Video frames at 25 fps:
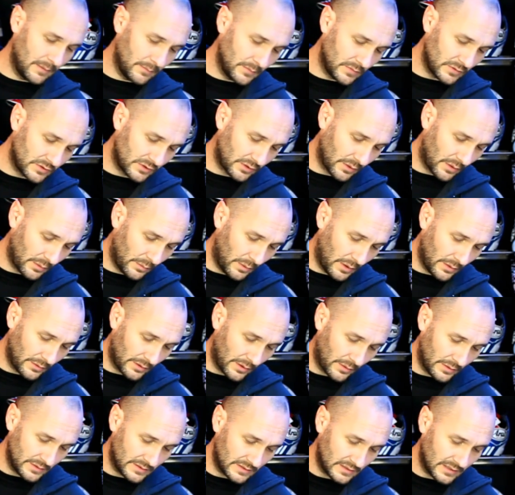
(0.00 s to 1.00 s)
So I won't
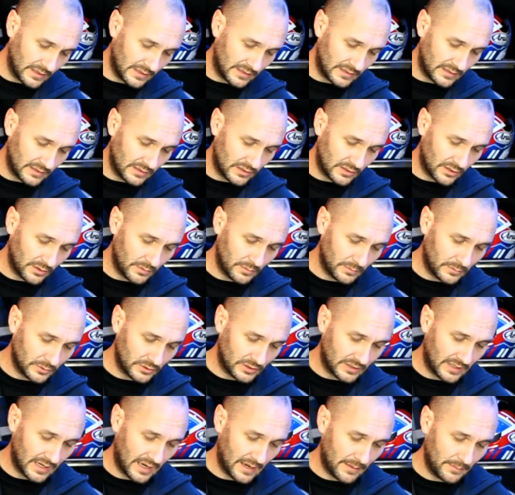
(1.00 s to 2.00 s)
go into this in too
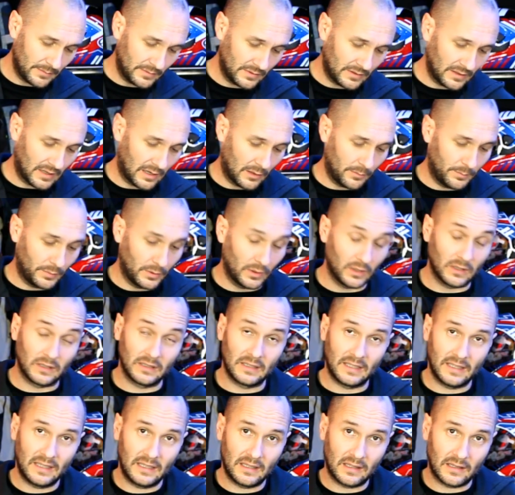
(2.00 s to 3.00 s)
much depth. I'll put a
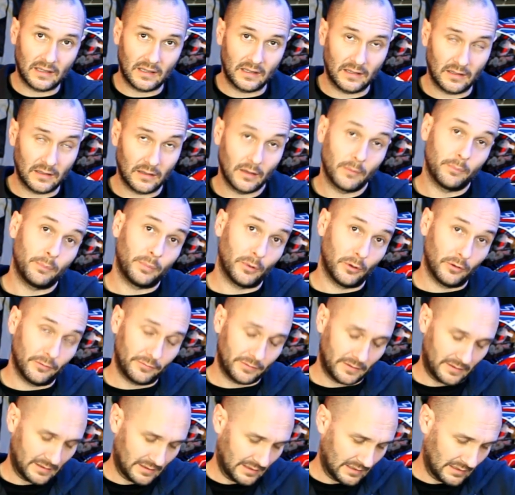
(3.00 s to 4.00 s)
link above
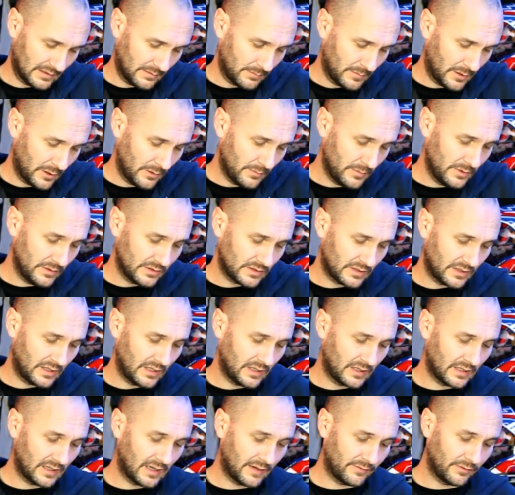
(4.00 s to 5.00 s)
at the moment so you
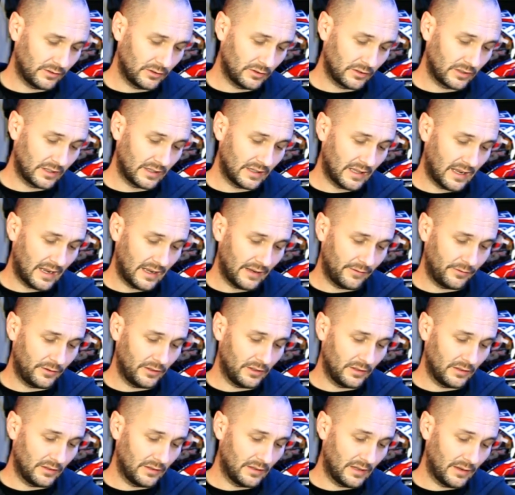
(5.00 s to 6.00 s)
can have a look at that if
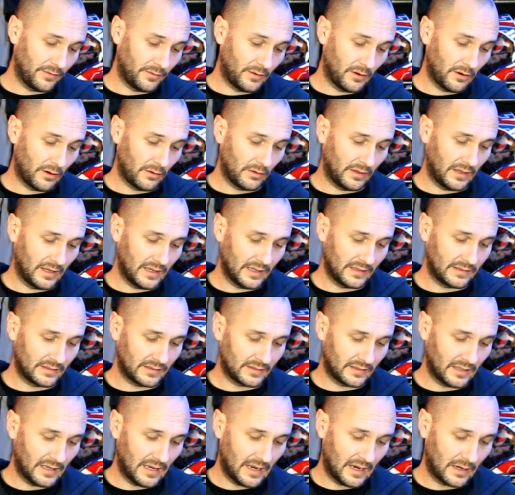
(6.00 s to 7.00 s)
you're only here to
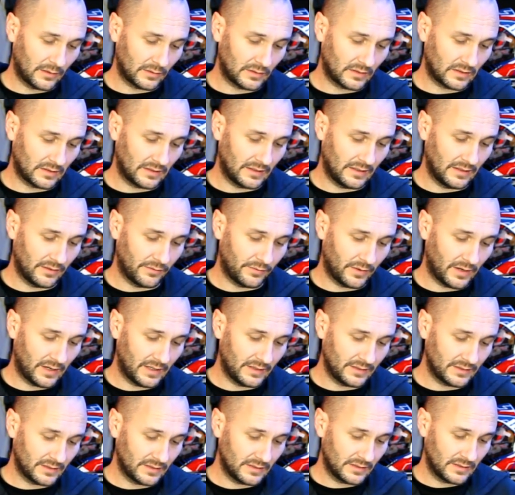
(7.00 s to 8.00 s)
see how to clean the
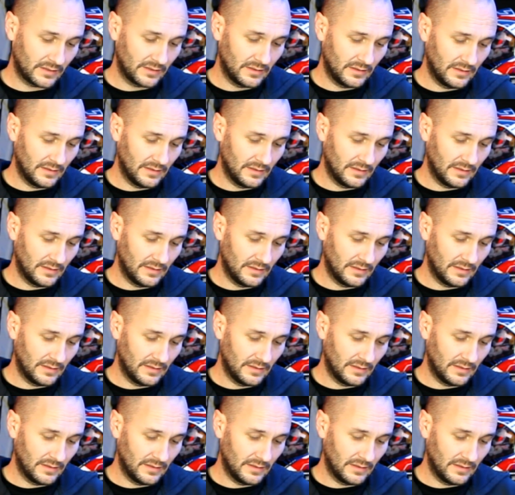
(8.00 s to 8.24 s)
visors,